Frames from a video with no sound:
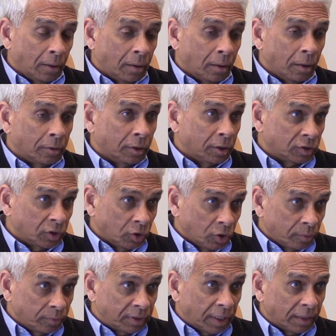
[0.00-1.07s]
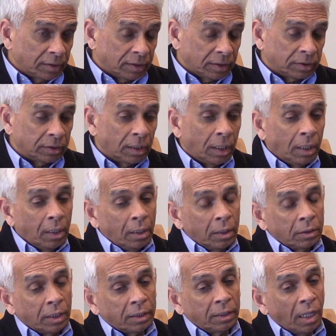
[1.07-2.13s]
under the circumstances
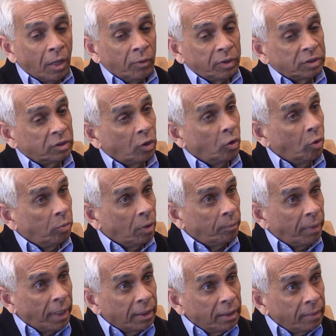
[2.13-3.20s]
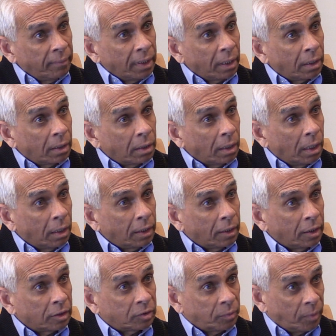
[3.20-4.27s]
that now it is a global pandemic and it
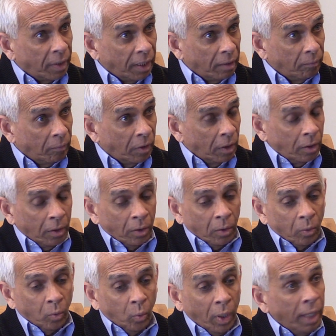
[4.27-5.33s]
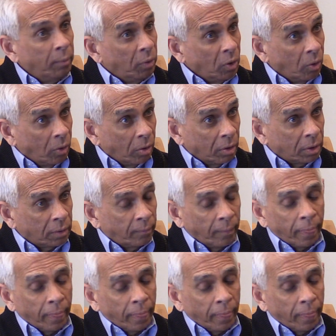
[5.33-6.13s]
has spread way beyond